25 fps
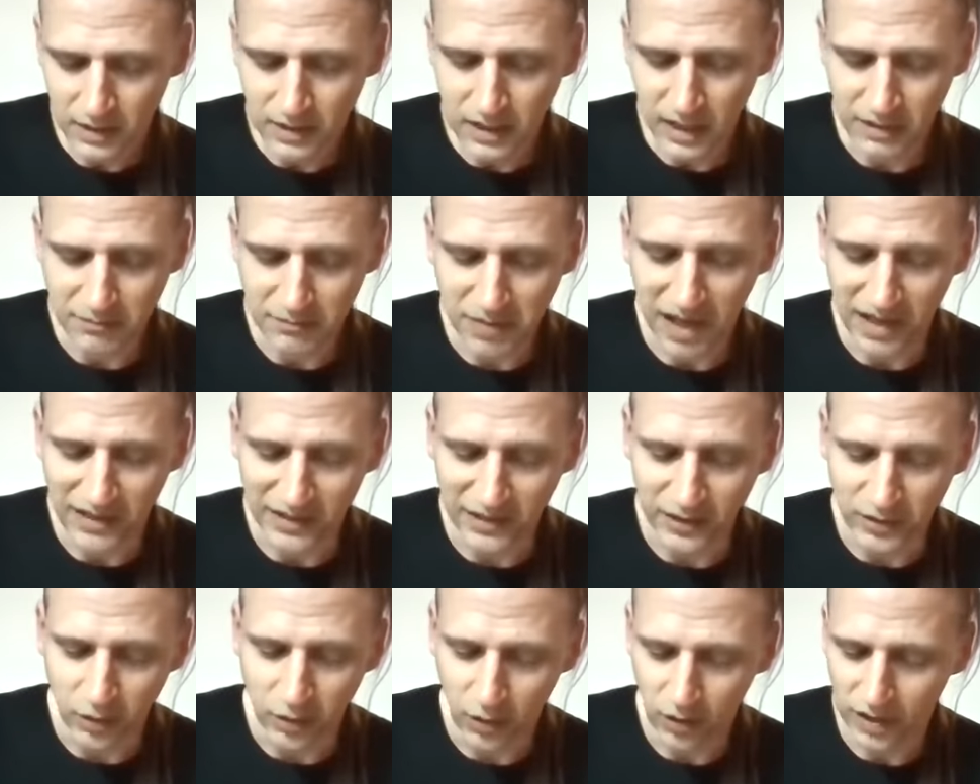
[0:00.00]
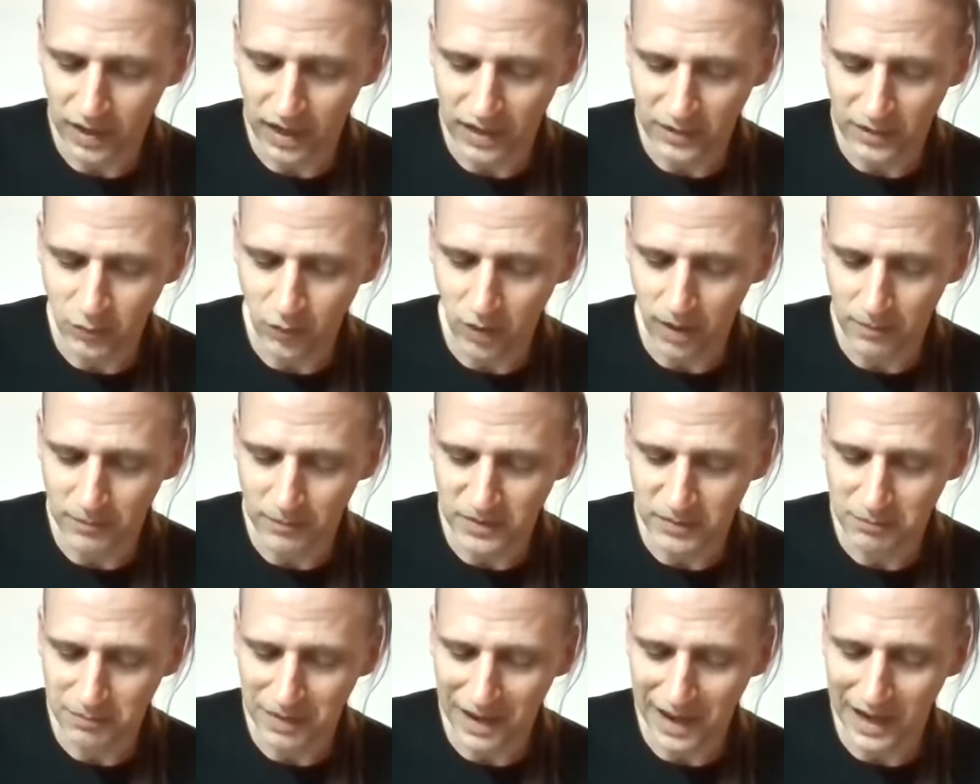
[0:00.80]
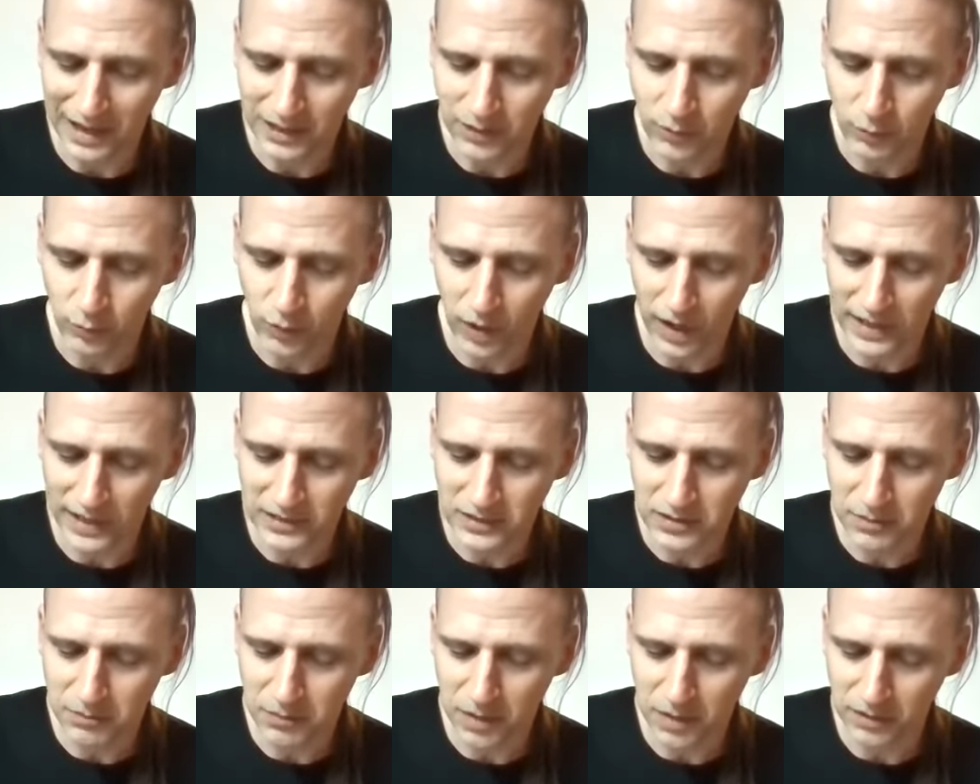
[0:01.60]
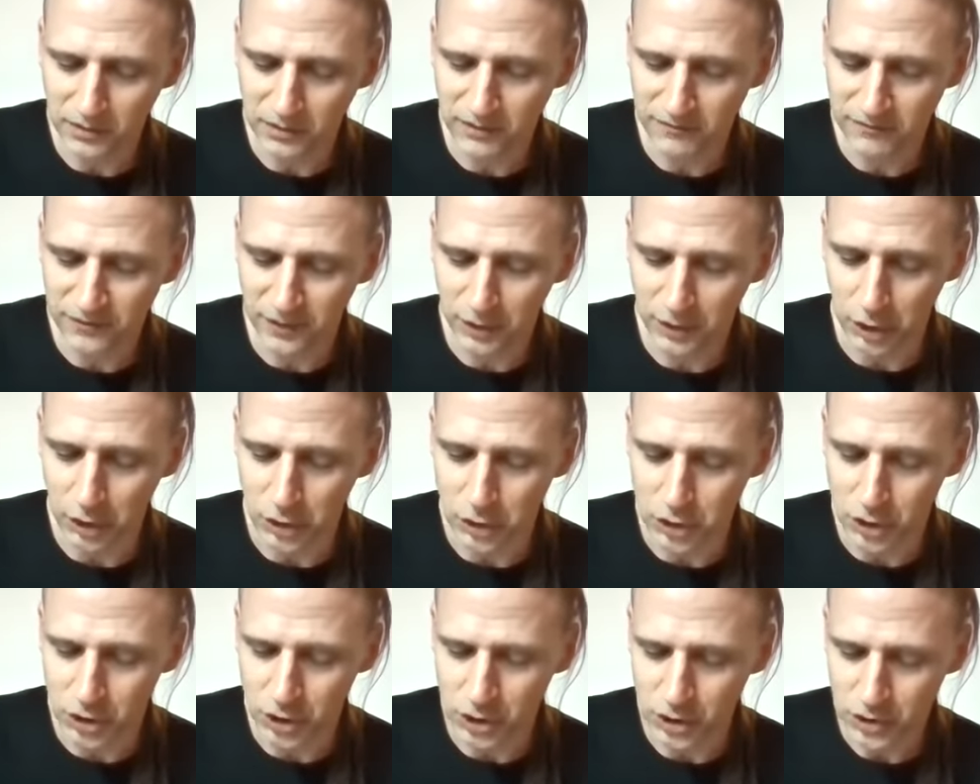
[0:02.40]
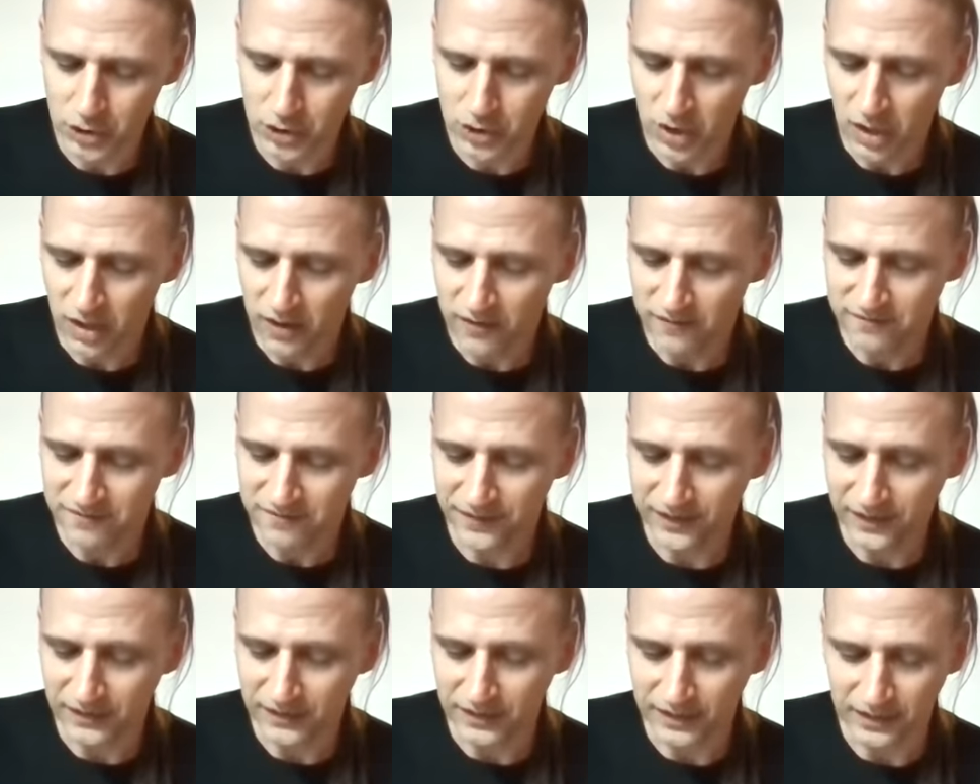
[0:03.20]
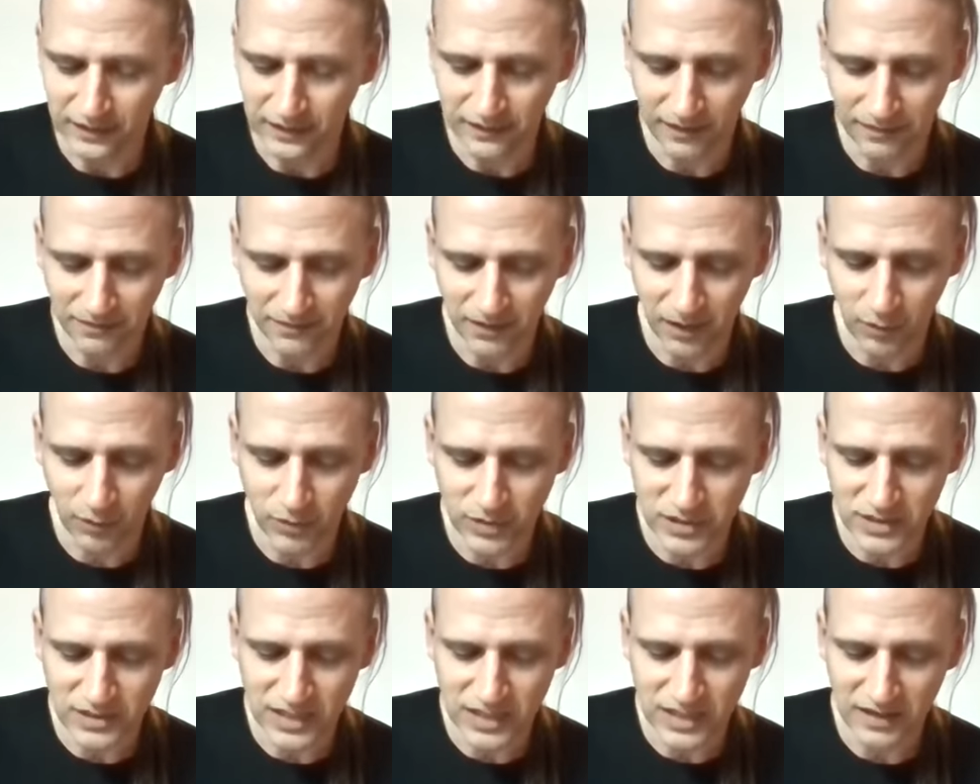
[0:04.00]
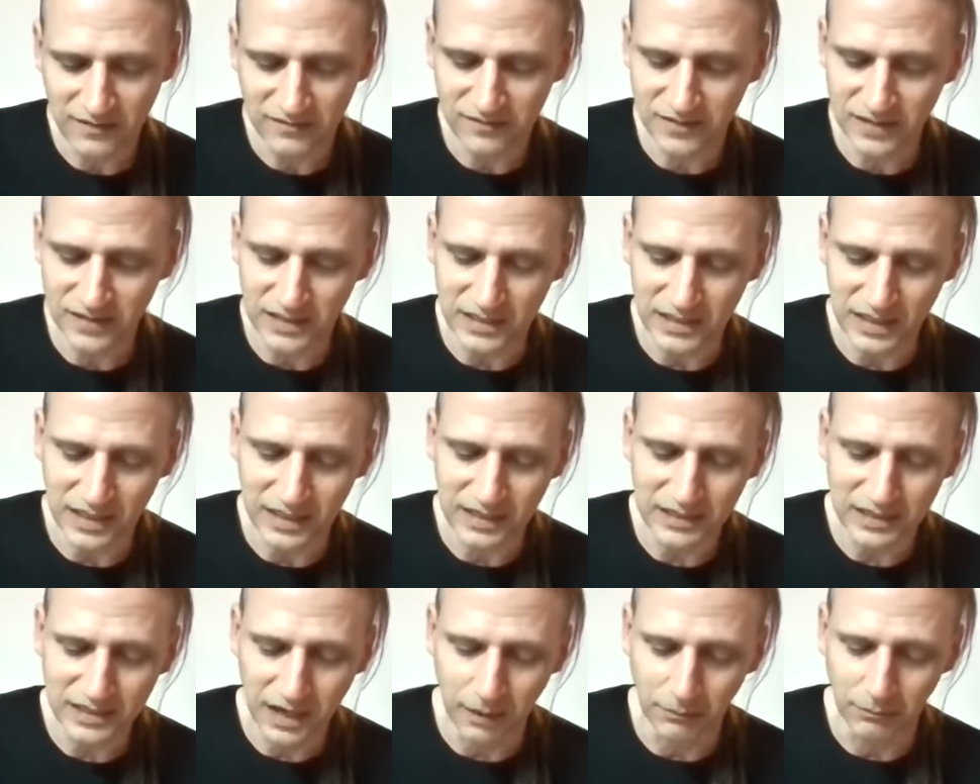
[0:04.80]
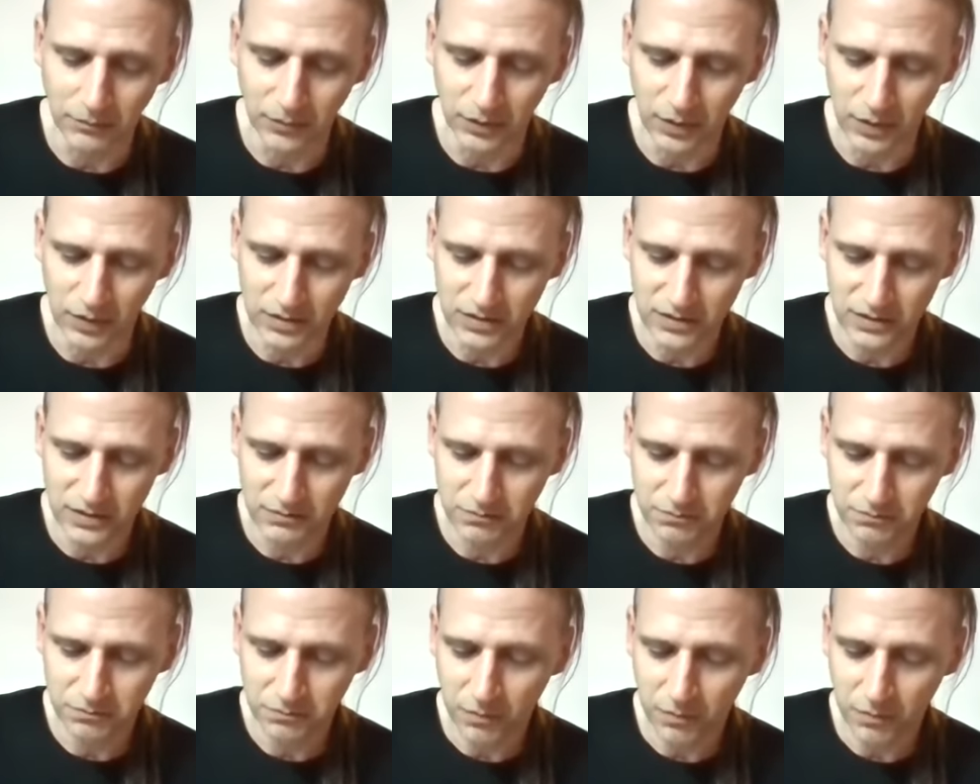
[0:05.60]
King Pellinore had dropped back right among the villagers, feeling that there was safety in numbers.